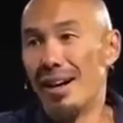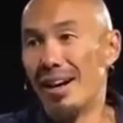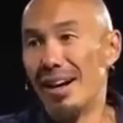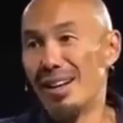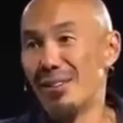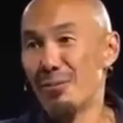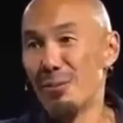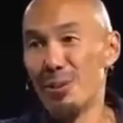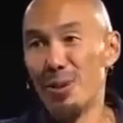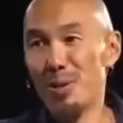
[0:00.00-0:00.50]
I
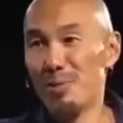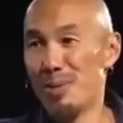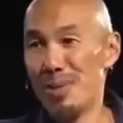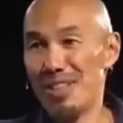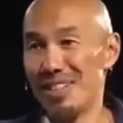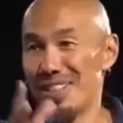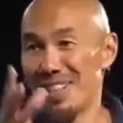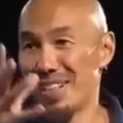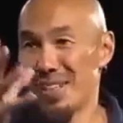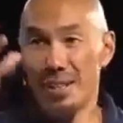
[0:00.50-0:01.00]
don't want to
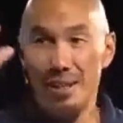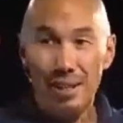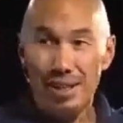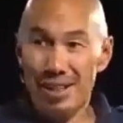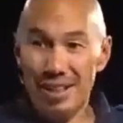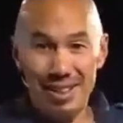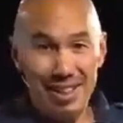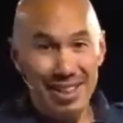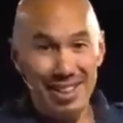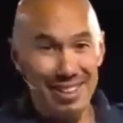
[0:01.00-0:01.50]
be like,
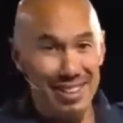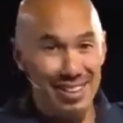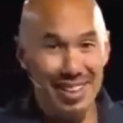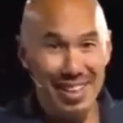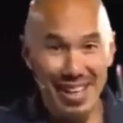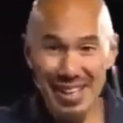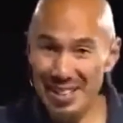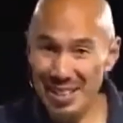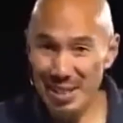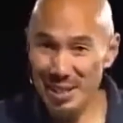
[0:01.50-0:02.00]
the
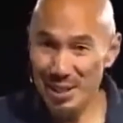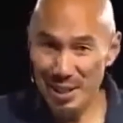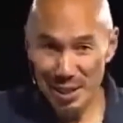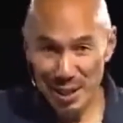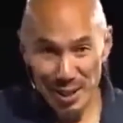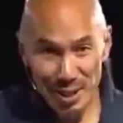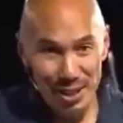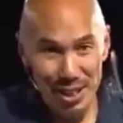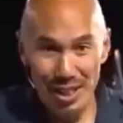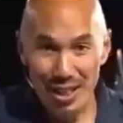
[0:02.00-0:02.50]
end is
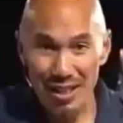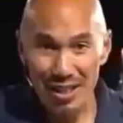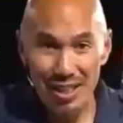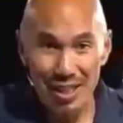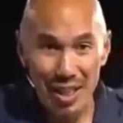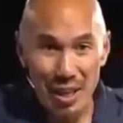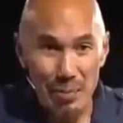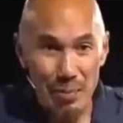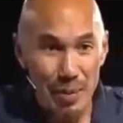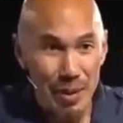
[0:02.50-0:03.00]
near kind of
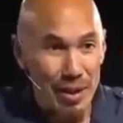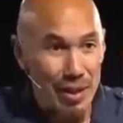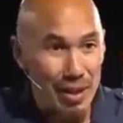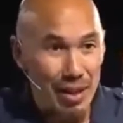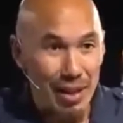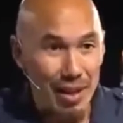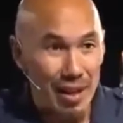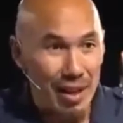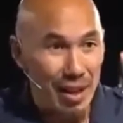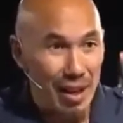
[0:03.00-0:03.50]
guy, but
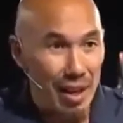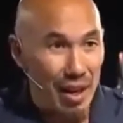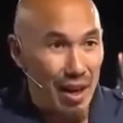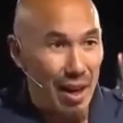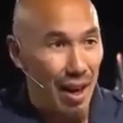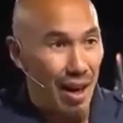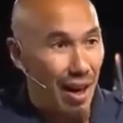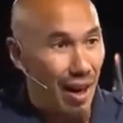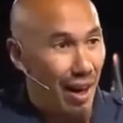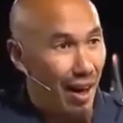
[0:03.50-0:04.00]

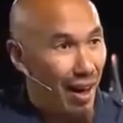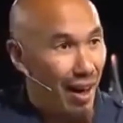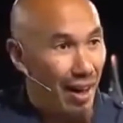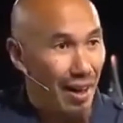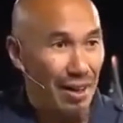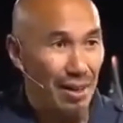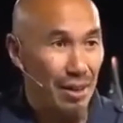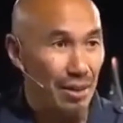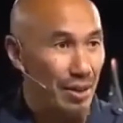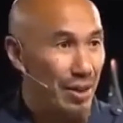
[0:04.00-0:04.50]

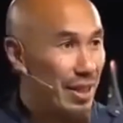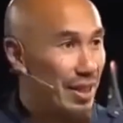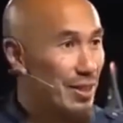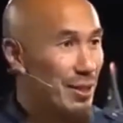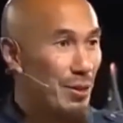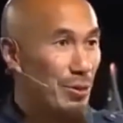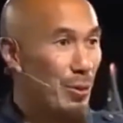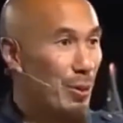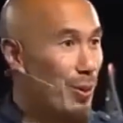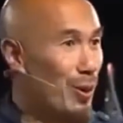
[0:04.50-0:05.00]
I look at
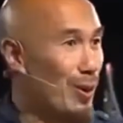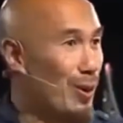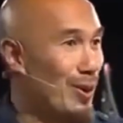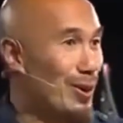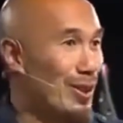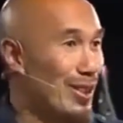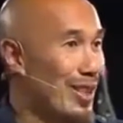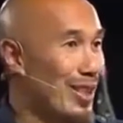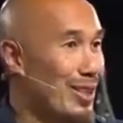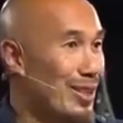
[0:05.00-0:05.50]
the
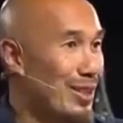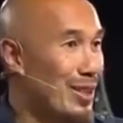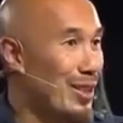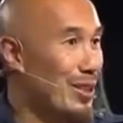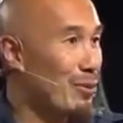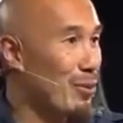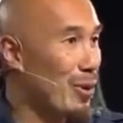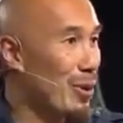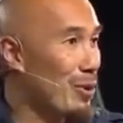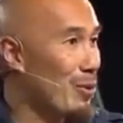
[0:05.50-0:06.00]
world, and I look
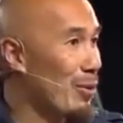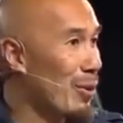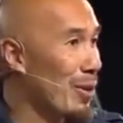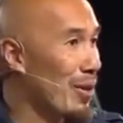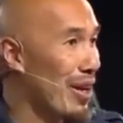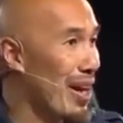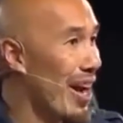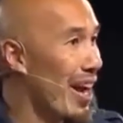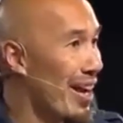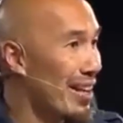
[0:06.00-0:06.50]
at where
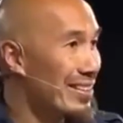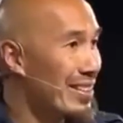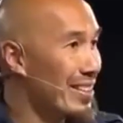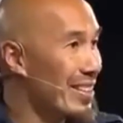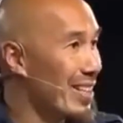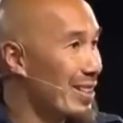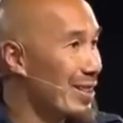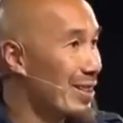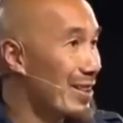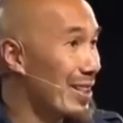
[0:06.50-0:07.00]
we're at,
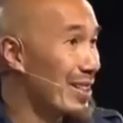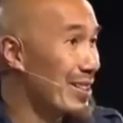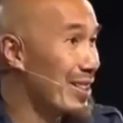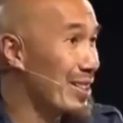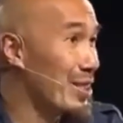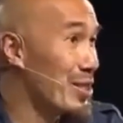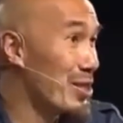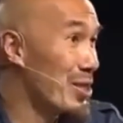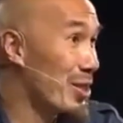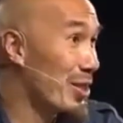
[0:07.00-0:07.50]
and I look at the
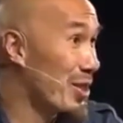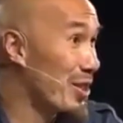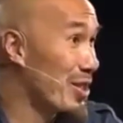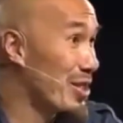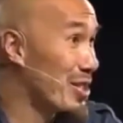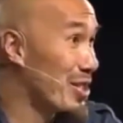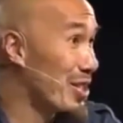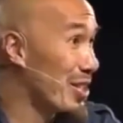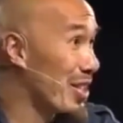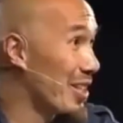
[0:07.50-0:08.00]

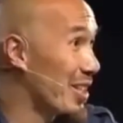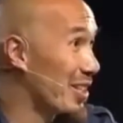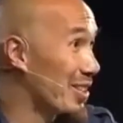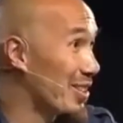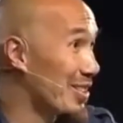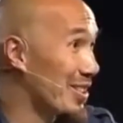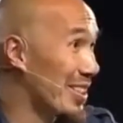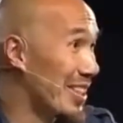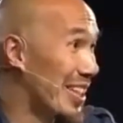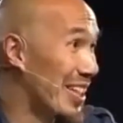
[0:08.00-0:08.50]
church, and I
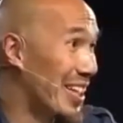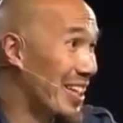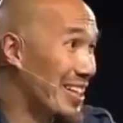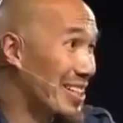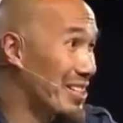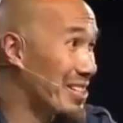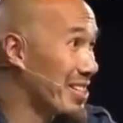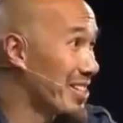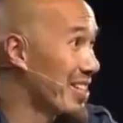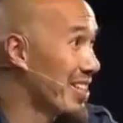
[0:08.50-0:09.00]
go,
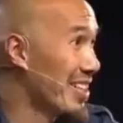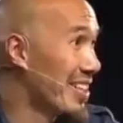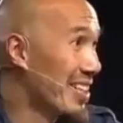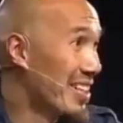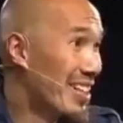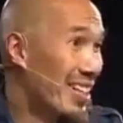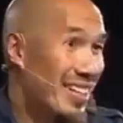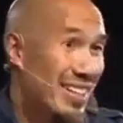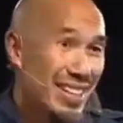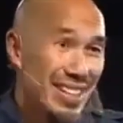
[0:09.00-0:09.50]
gosh,
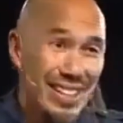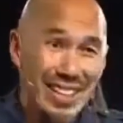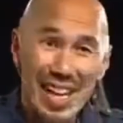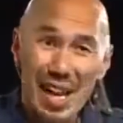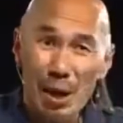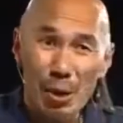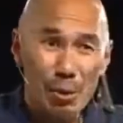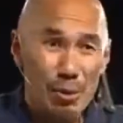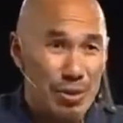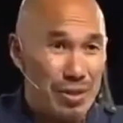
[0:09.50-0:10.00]

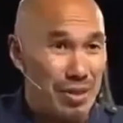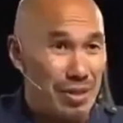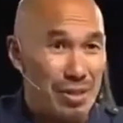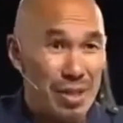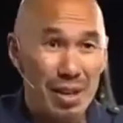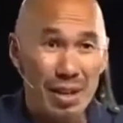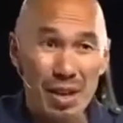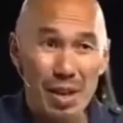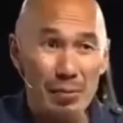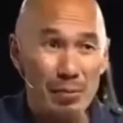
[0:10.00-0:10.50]
now is the
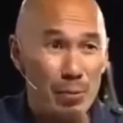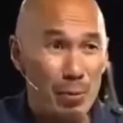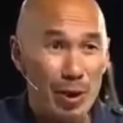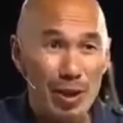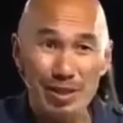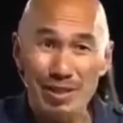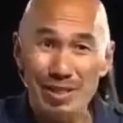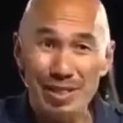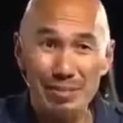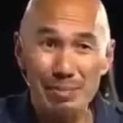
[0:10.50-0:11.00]
time for
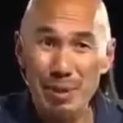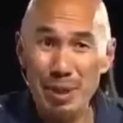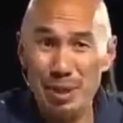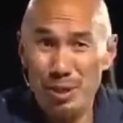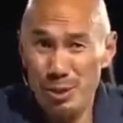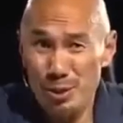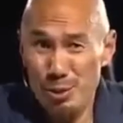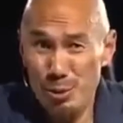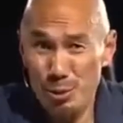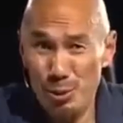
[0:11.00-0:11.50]
us to be
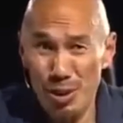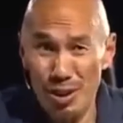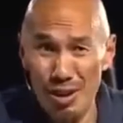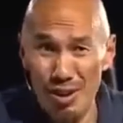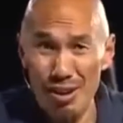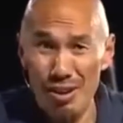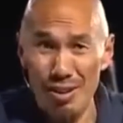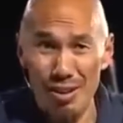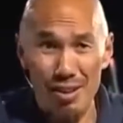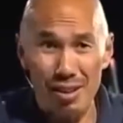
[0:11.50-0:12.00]

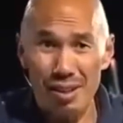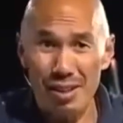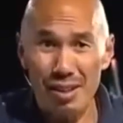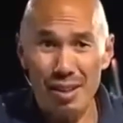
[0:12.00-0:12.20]
strong